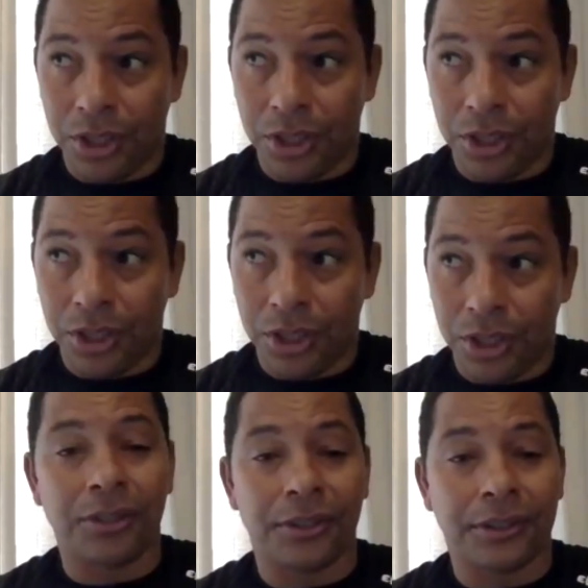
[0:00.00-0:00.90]
we should
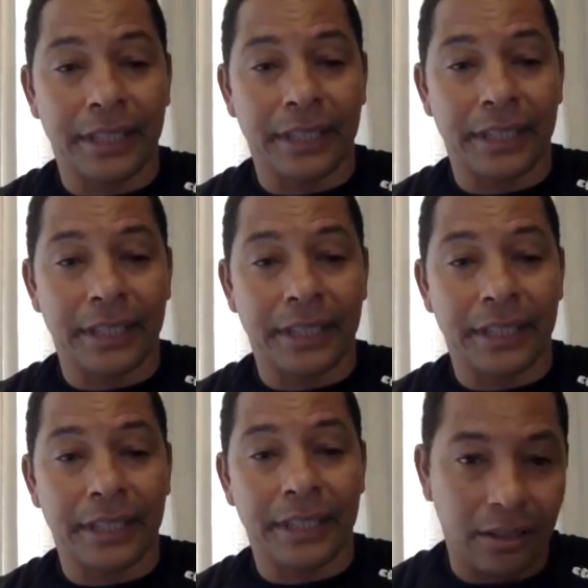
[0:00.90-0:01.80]
have done on that
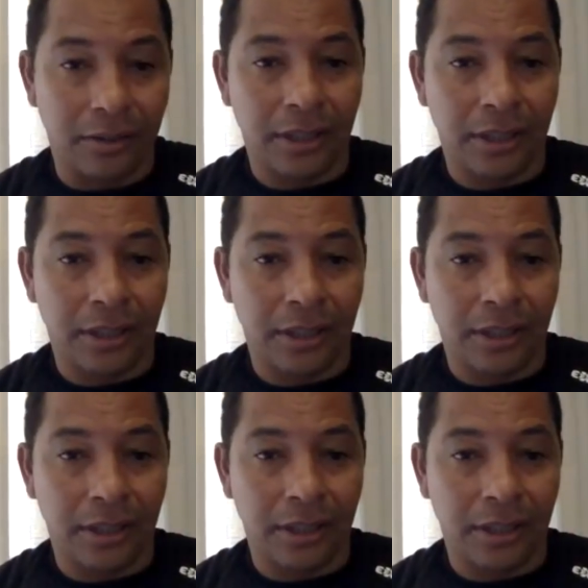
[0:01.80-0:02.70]
day, you know,
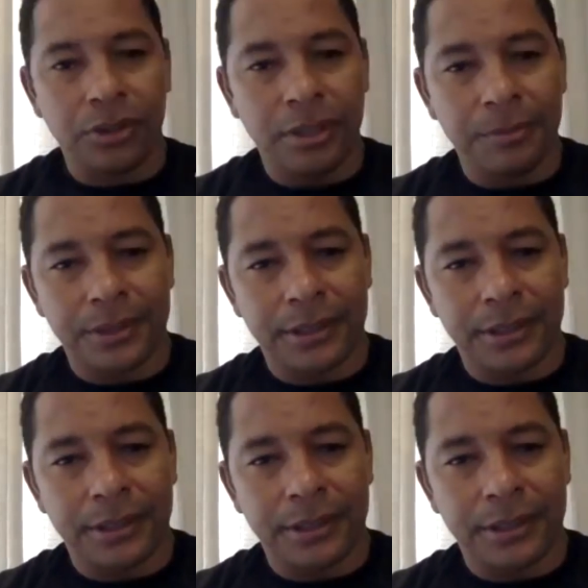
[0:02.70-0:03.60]
take all the
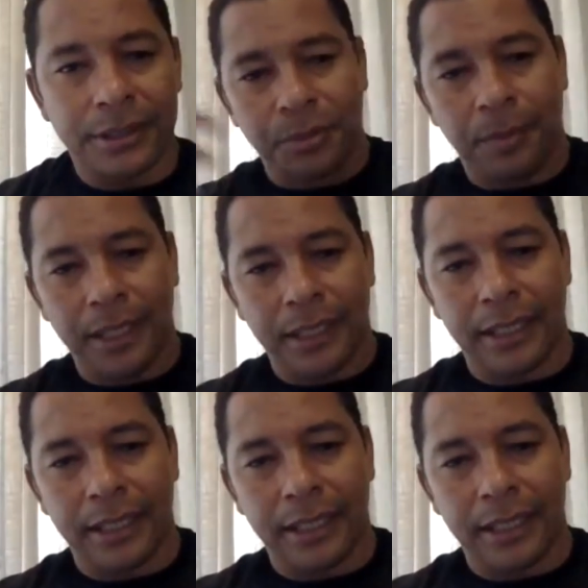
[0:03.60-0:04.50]
mistakes and not
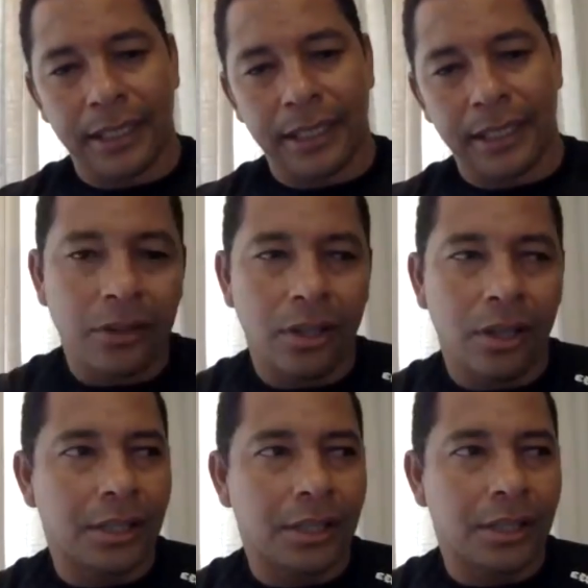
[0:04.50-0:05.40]
speak there,
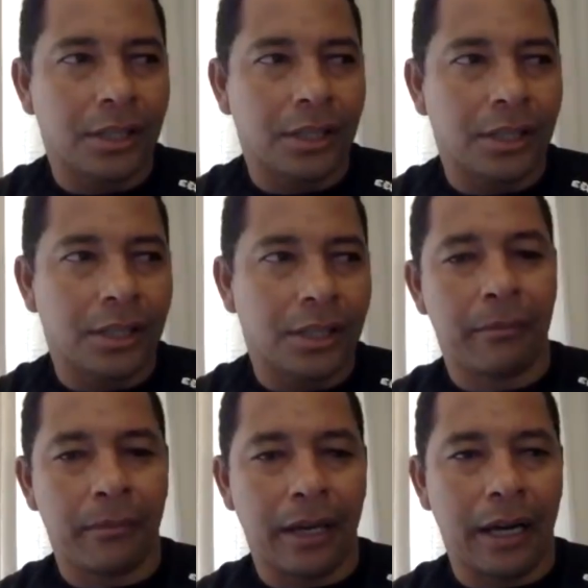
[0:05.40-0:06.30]
yeah. not
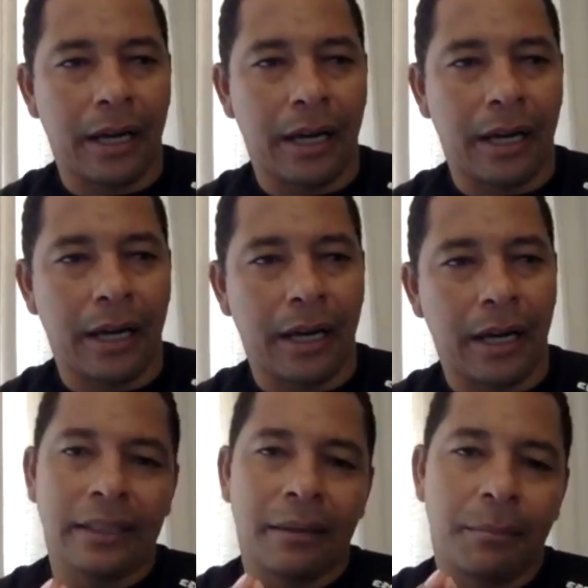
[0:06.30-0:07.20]
put them out,
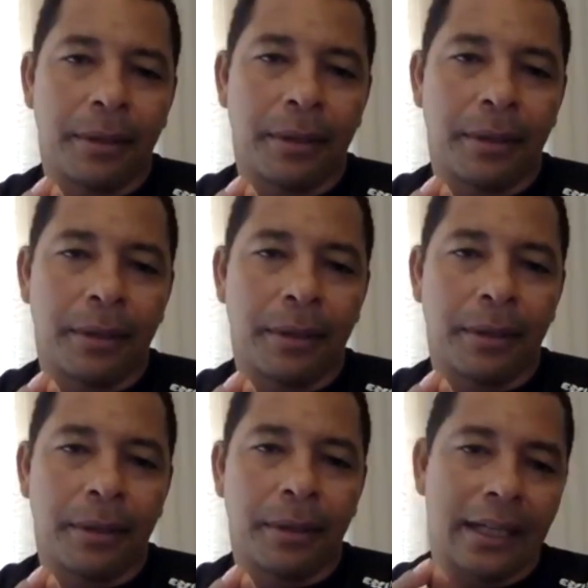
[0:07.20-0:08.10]

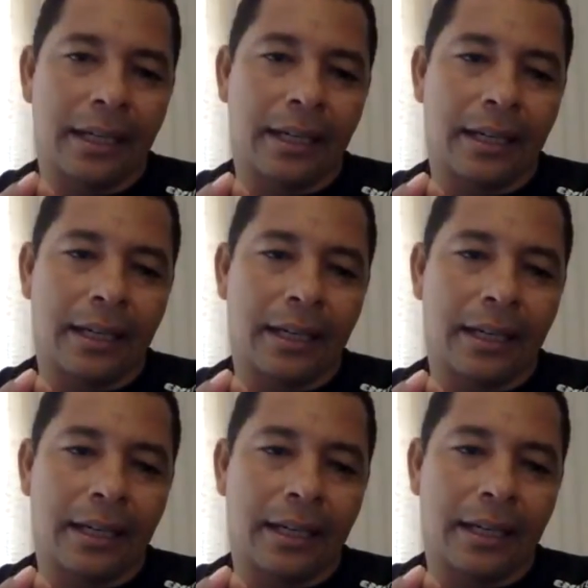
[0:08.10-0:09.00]
But
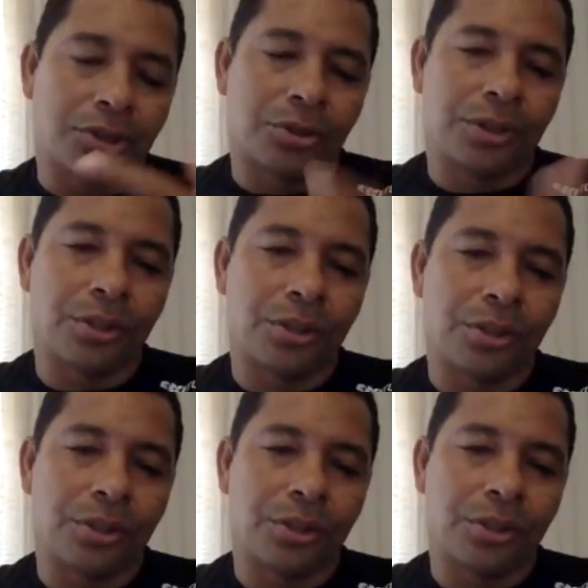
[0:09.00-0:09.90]
during the
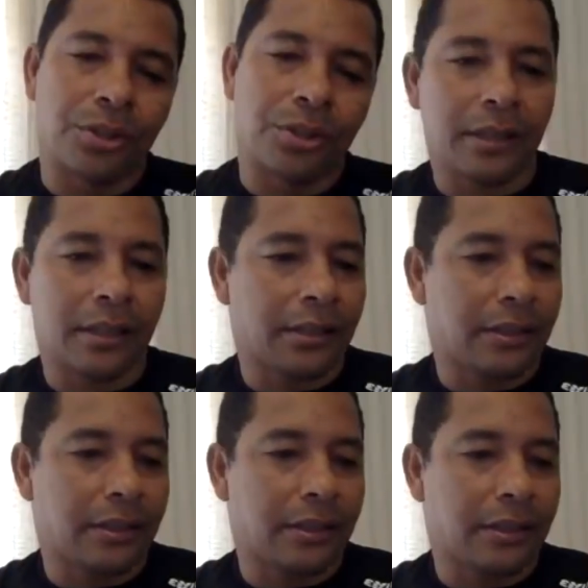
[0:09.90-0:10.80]
week, speaking
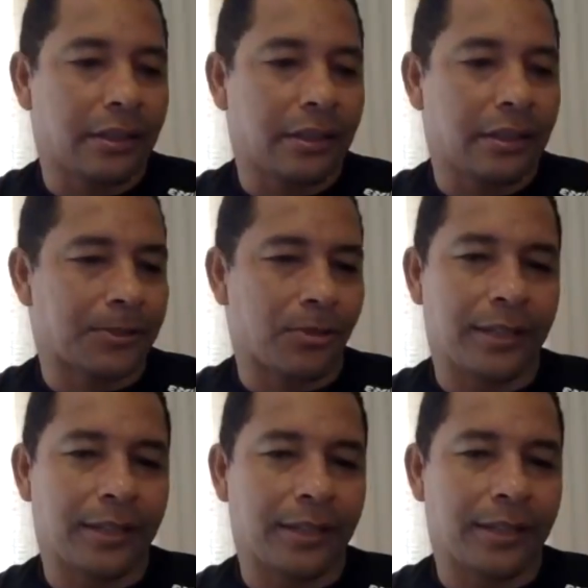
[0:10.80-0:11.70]
in the
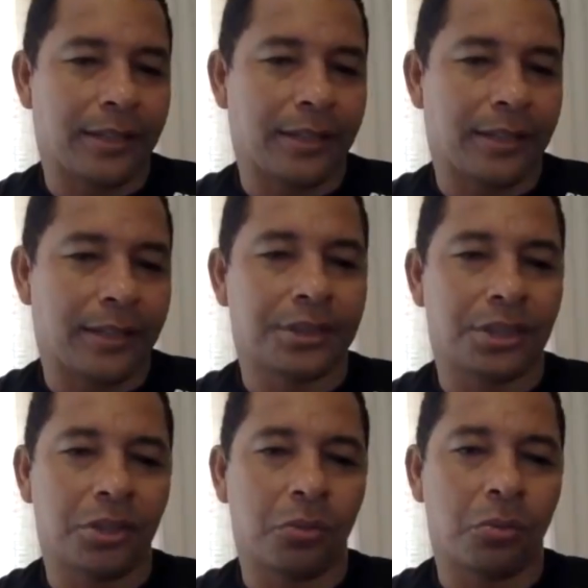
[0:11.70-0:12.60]
training
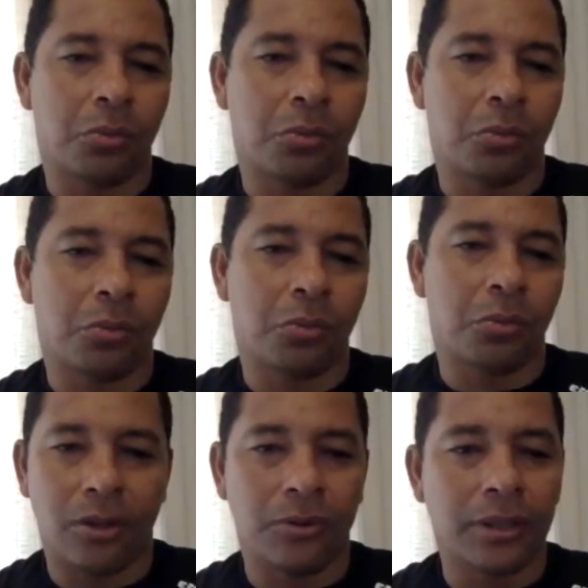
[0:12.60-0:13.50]
session, see what went
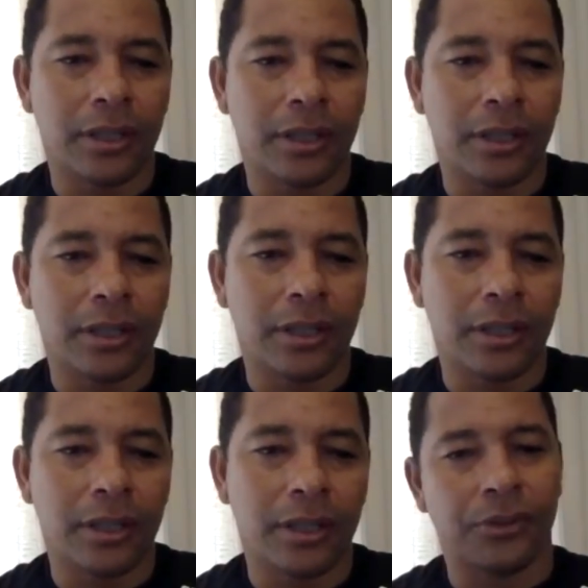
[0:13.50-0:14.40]
wrong and
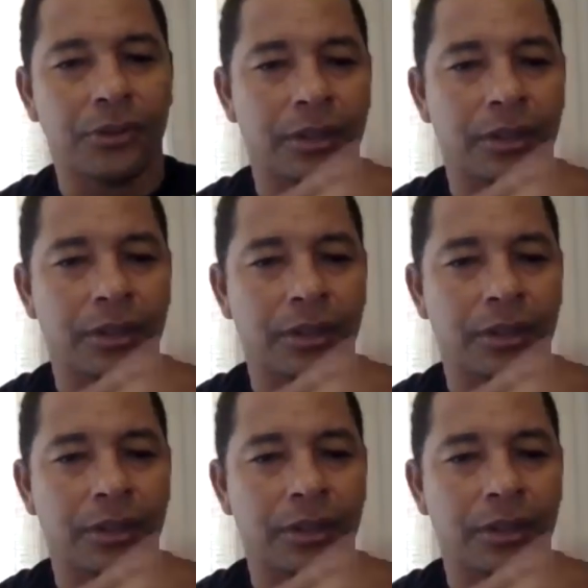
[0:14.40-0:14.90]
correct for